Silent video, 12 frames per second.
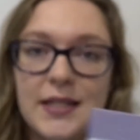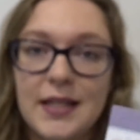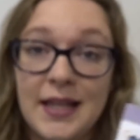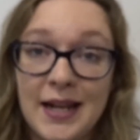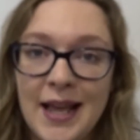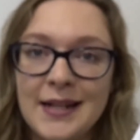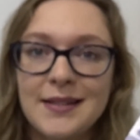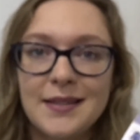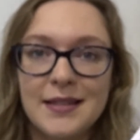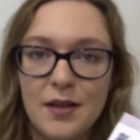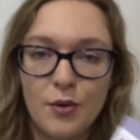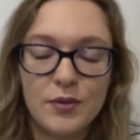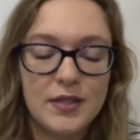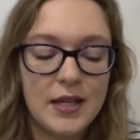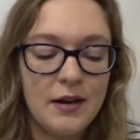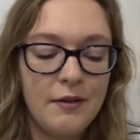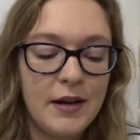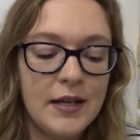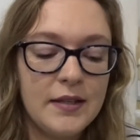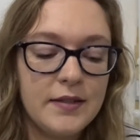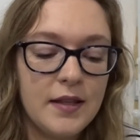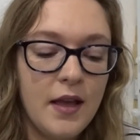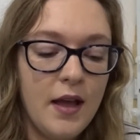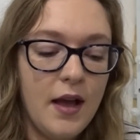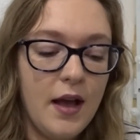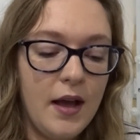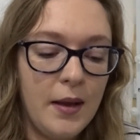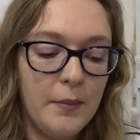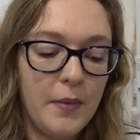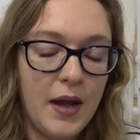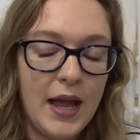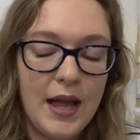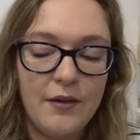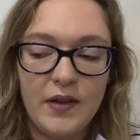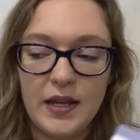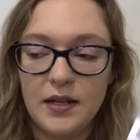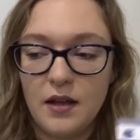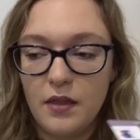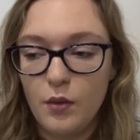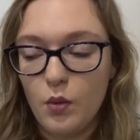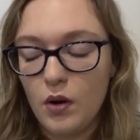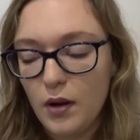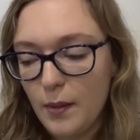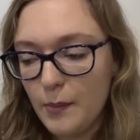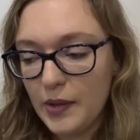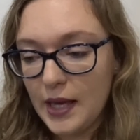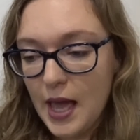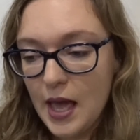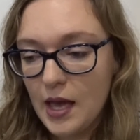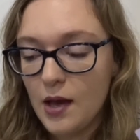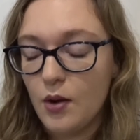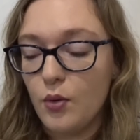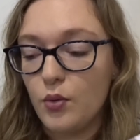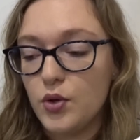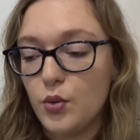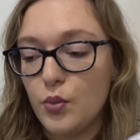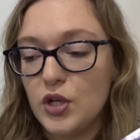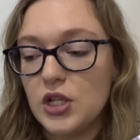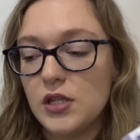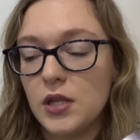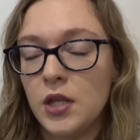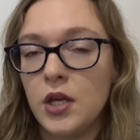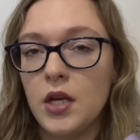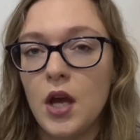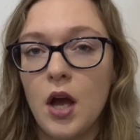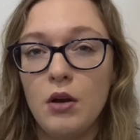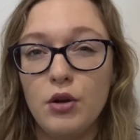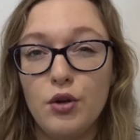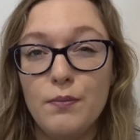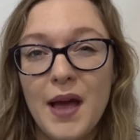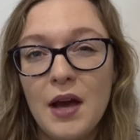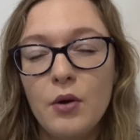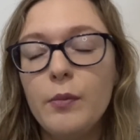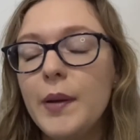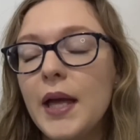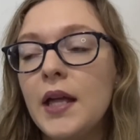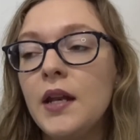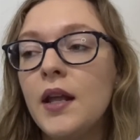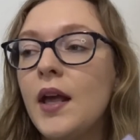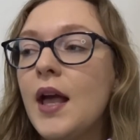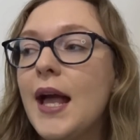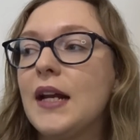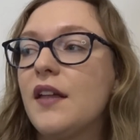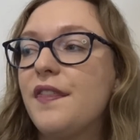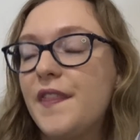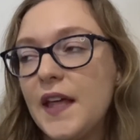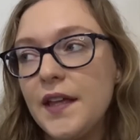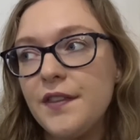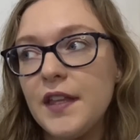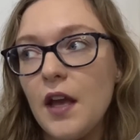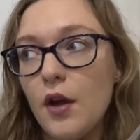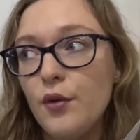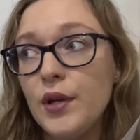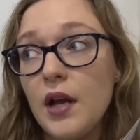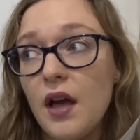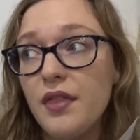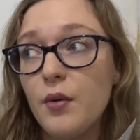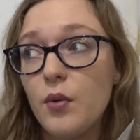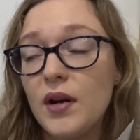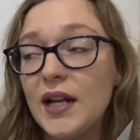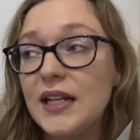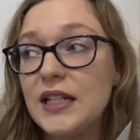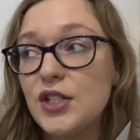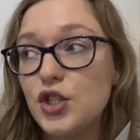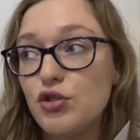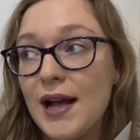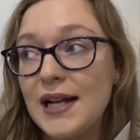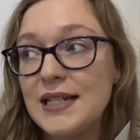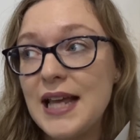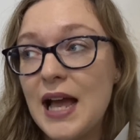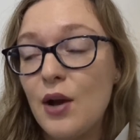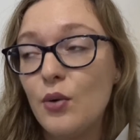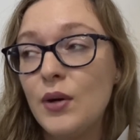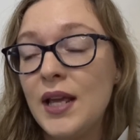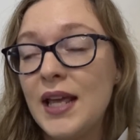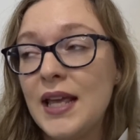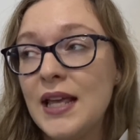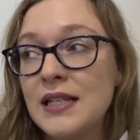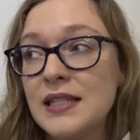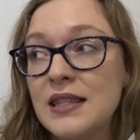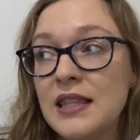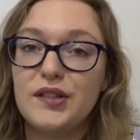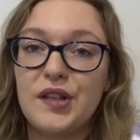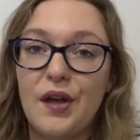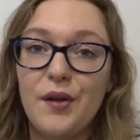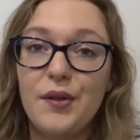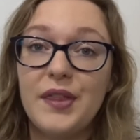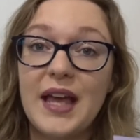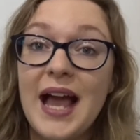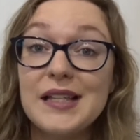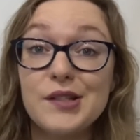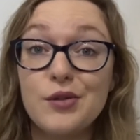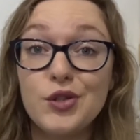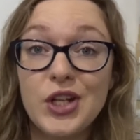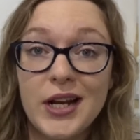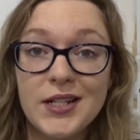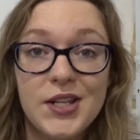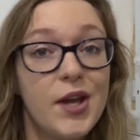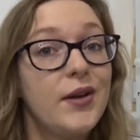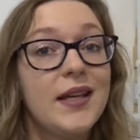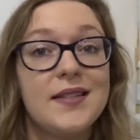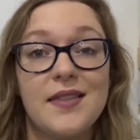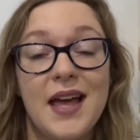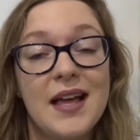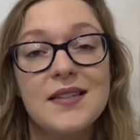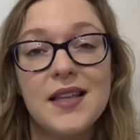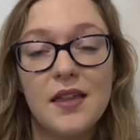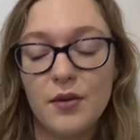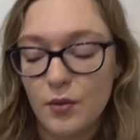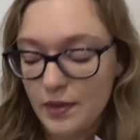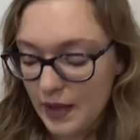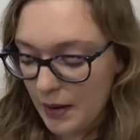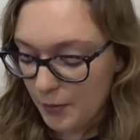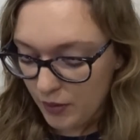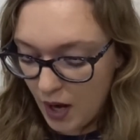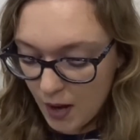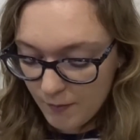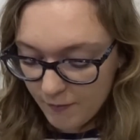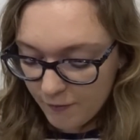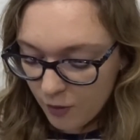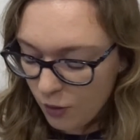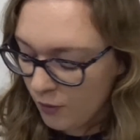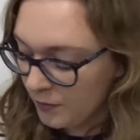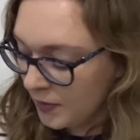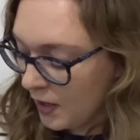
to collect this whole series. I have another one being held, which is the Olu Mel pin, and I think the only other one I need to track down is, so the cat's called Gelatoni, so that is the other one that I'm on the hunt for,